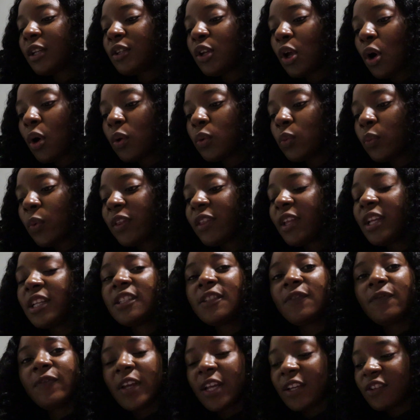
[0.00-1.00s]
down with
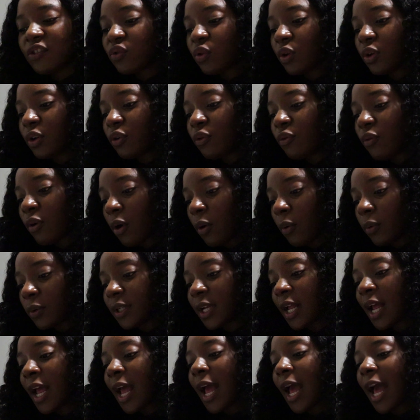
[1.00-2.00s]
his face to the
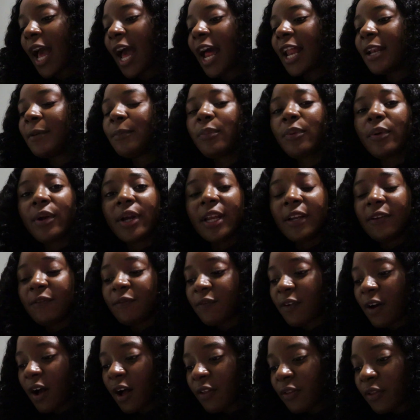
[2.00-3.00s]
ground and prayed,
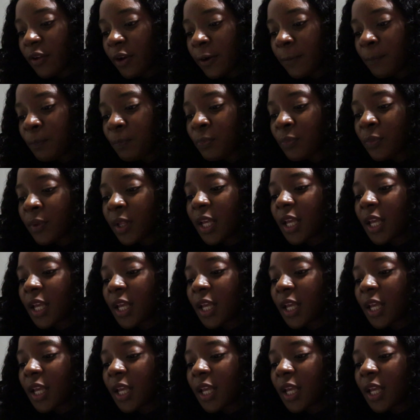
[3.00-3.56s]
Father,